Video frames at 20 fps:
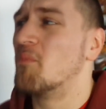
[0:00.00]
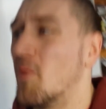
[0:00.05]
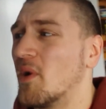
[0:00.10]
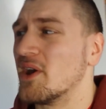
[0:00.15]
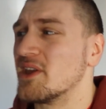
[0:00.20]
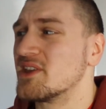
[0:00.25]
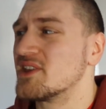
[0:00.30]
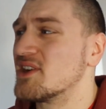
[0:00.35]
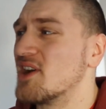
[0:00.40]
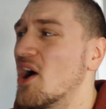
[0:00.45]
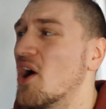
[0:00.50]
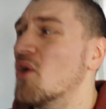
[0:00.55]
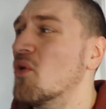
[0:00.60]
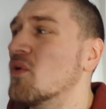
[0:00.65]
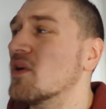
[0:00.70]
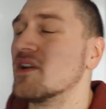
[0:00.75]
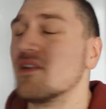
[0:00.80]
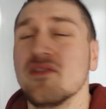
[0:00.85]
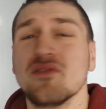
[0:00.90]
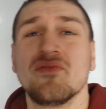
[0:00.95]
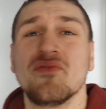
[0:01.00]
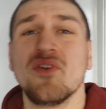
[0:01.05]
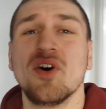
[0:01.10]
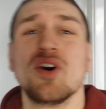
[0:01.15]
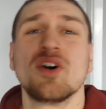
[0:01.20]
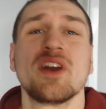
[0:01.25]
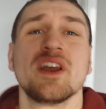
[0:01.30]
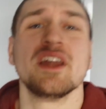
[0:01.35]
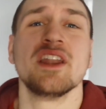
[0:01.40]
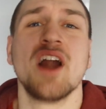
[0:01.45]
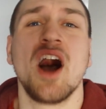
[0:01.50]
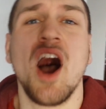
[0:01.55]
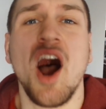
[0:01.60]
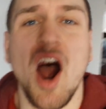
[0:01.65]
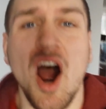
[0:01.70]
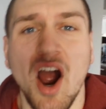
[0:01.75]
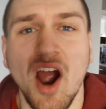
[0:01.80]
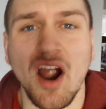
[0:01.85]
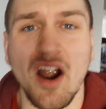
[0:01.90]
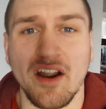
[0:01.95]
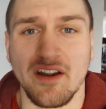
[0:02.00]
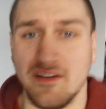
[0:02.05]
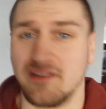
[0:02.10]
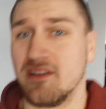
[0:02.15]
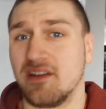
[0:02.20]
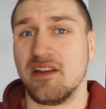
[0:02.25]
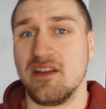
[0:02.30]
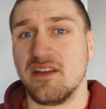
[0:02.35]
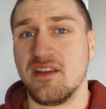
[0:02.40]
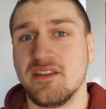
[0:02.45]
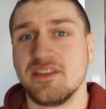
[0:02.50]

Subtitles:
by going fucking hard.